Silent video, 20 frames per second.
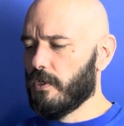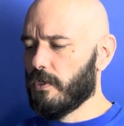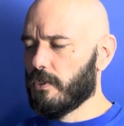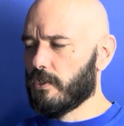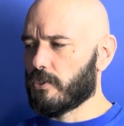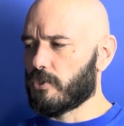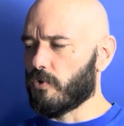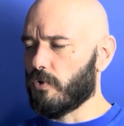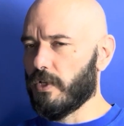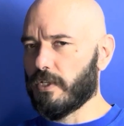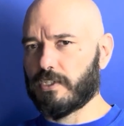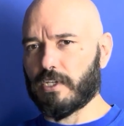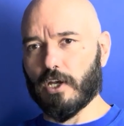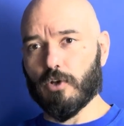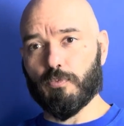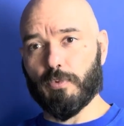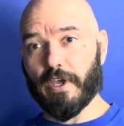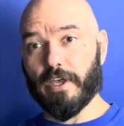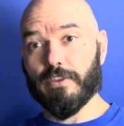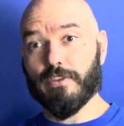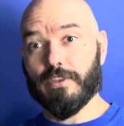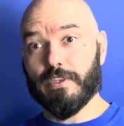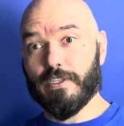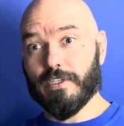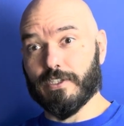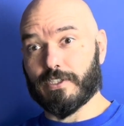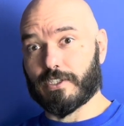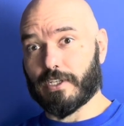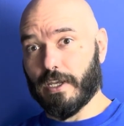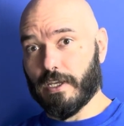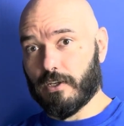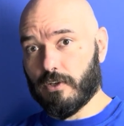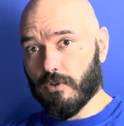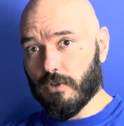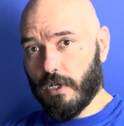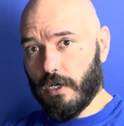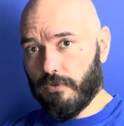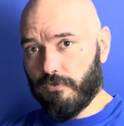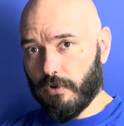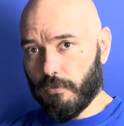So let's help end the
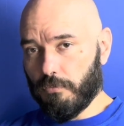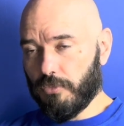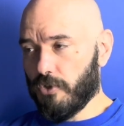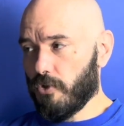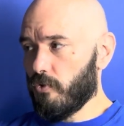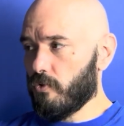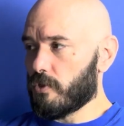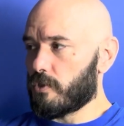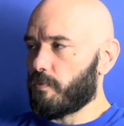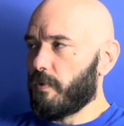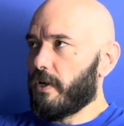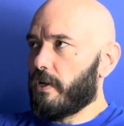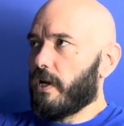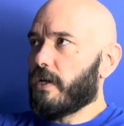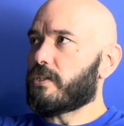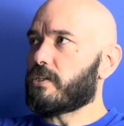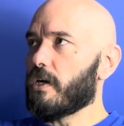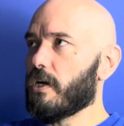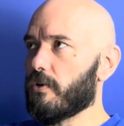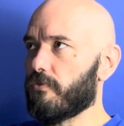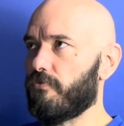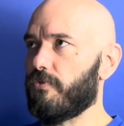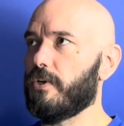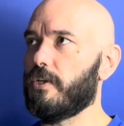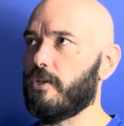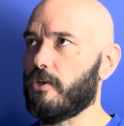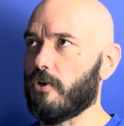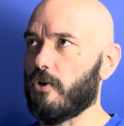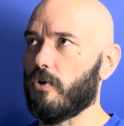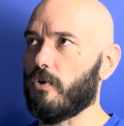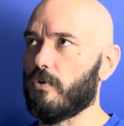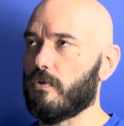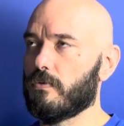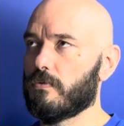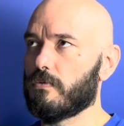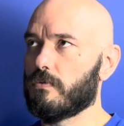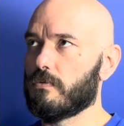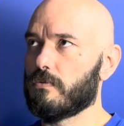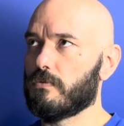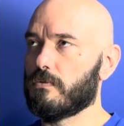cycle of abuse. Man, I saw a video
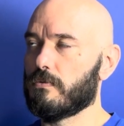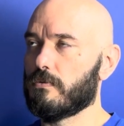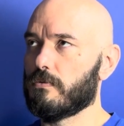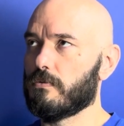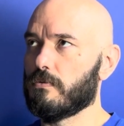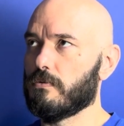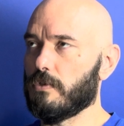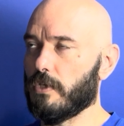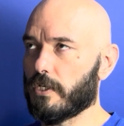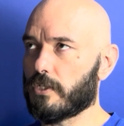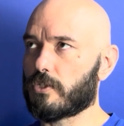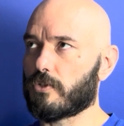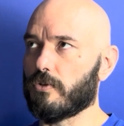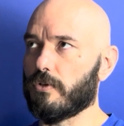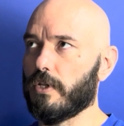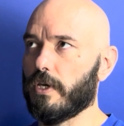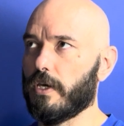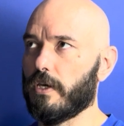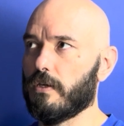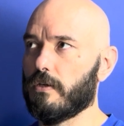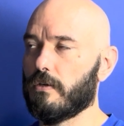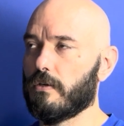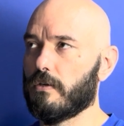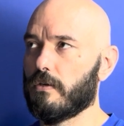yesterday.